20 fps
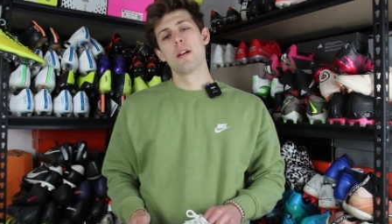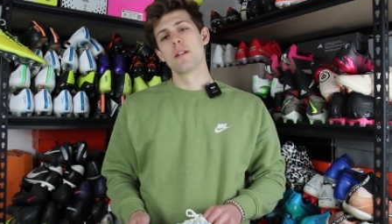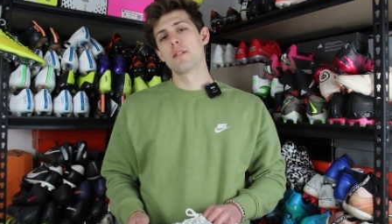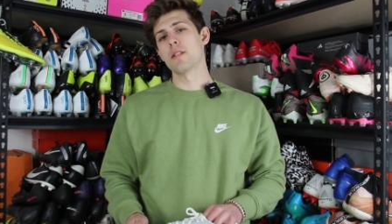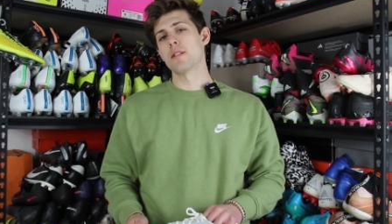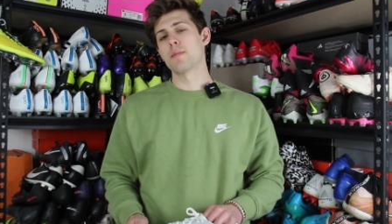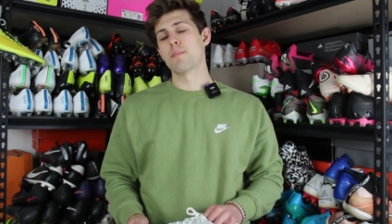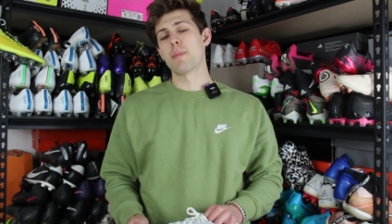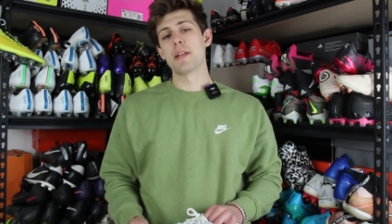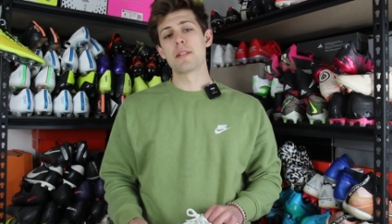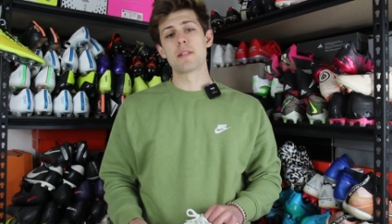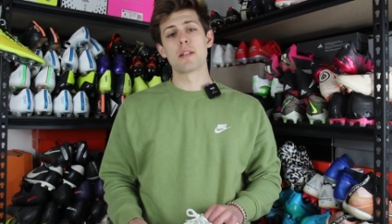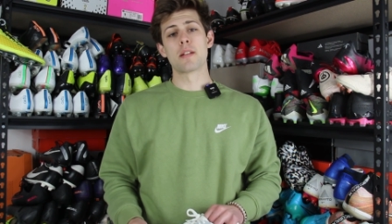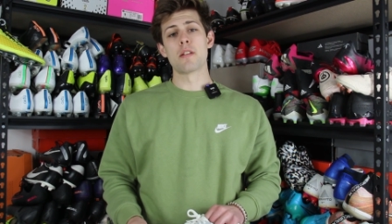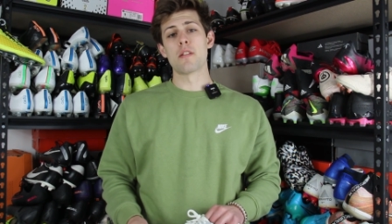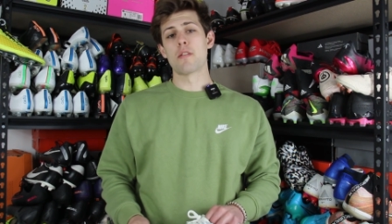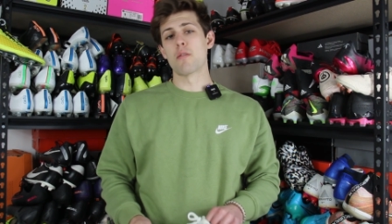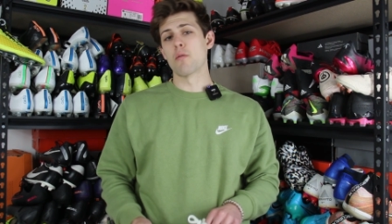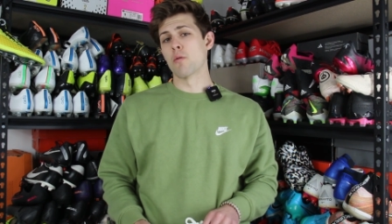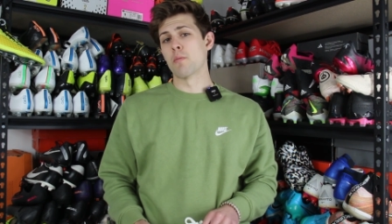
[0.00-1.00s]
just
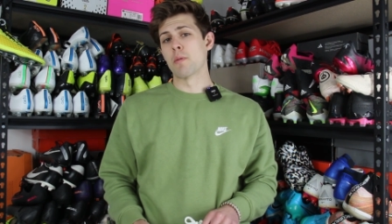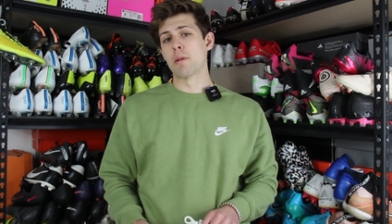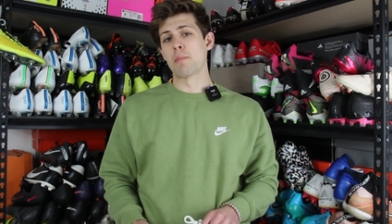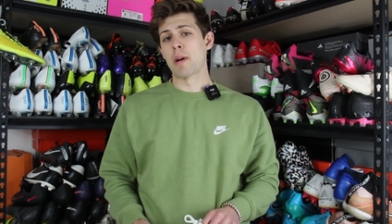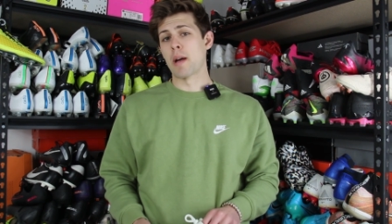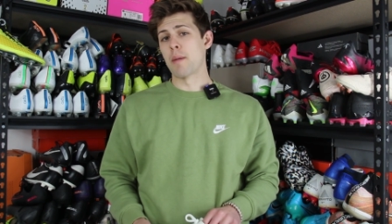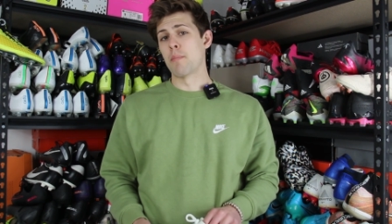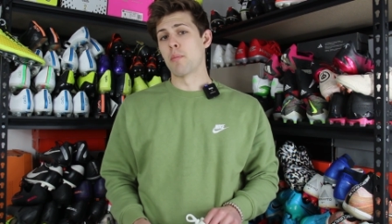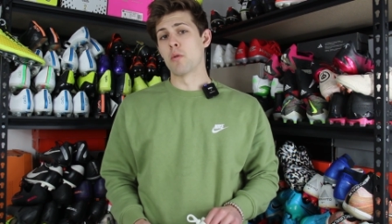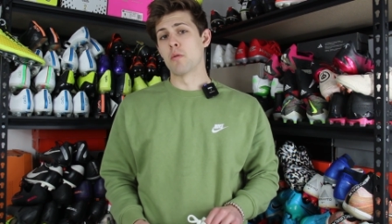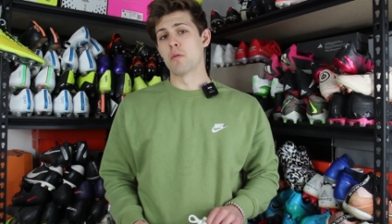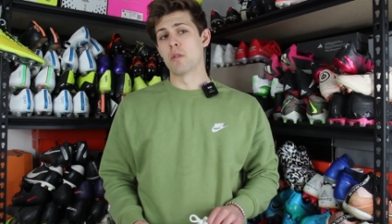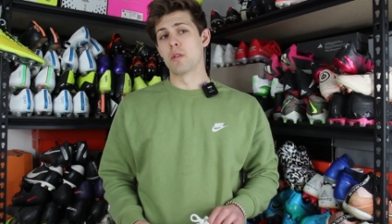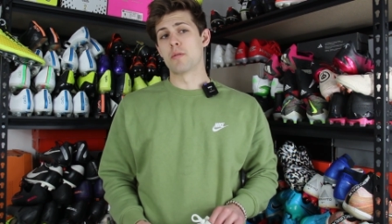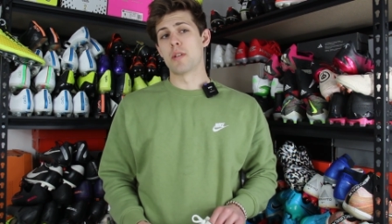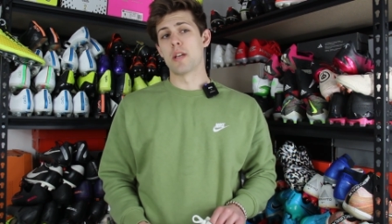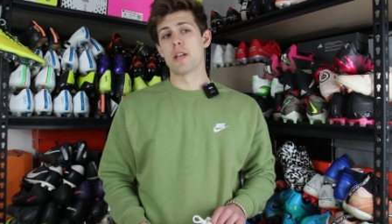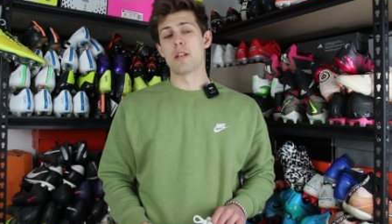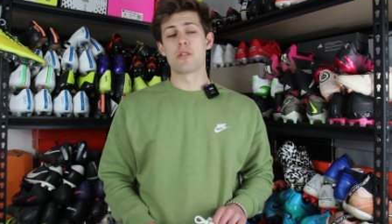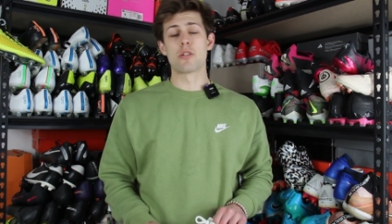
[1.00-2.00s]
basically threw them in my boot
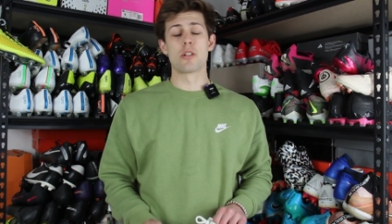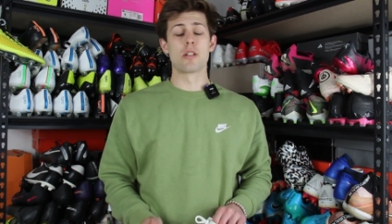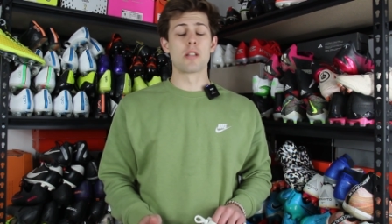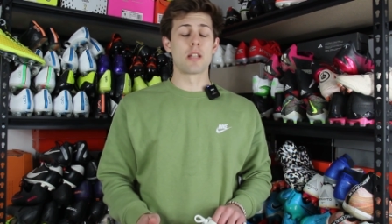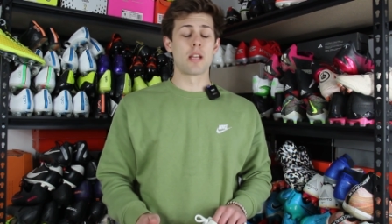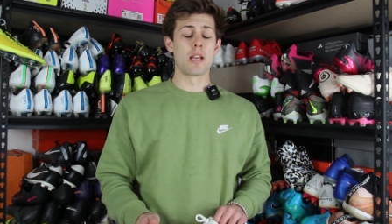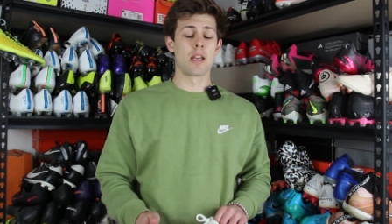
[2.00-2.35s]
rotation.